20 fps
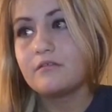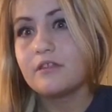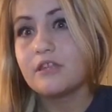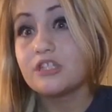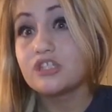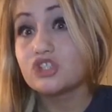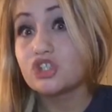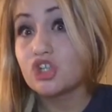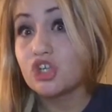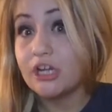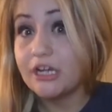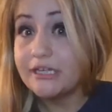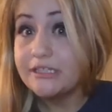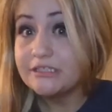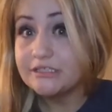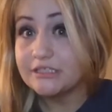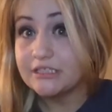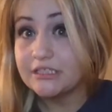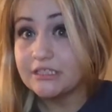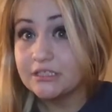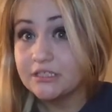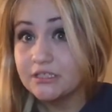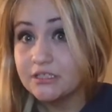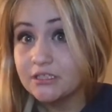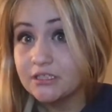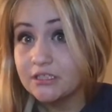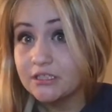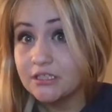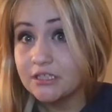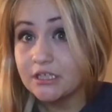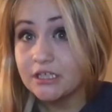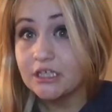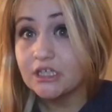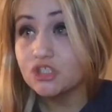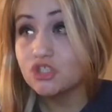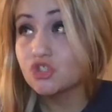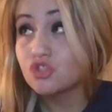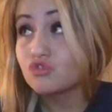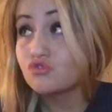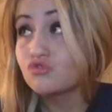it's crazy. Like,
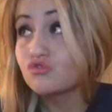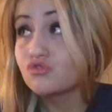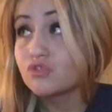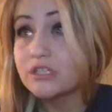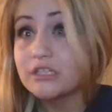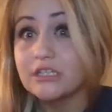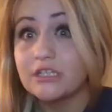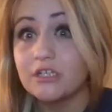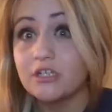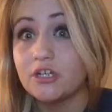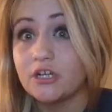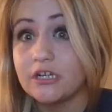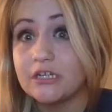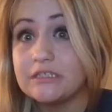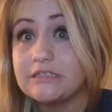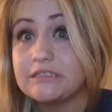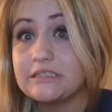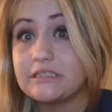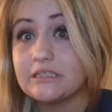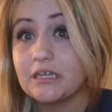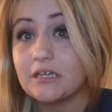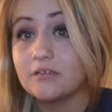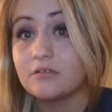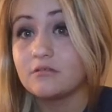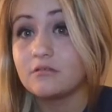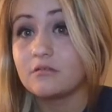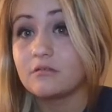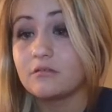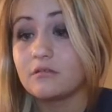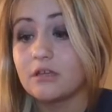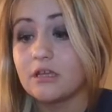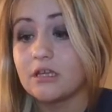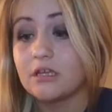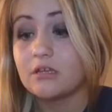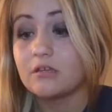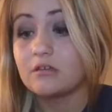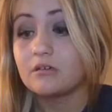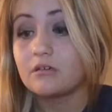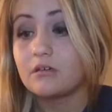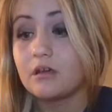it's really crazy that
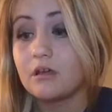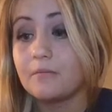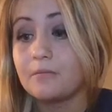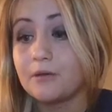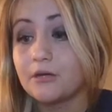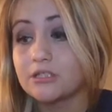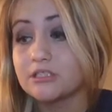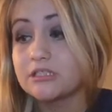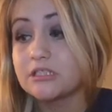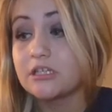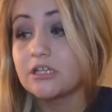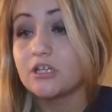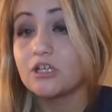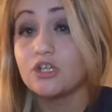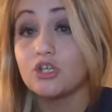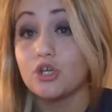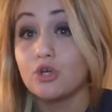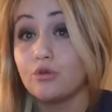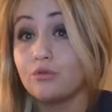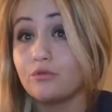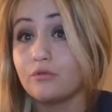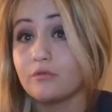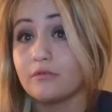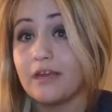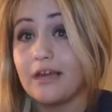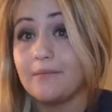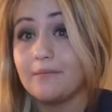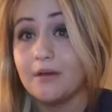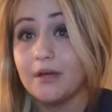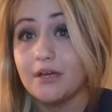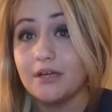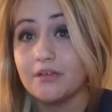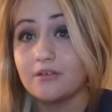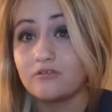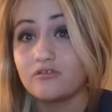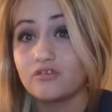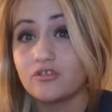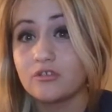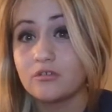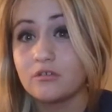like a person can go through that
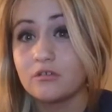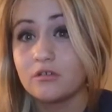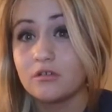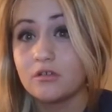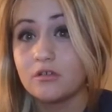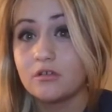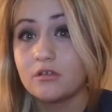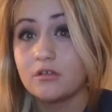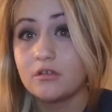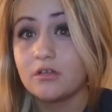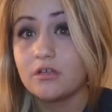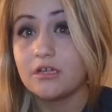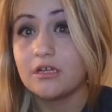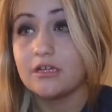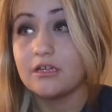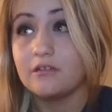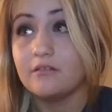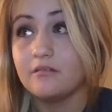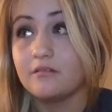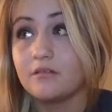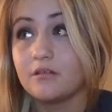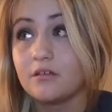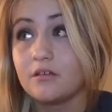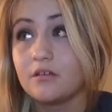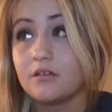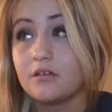much. And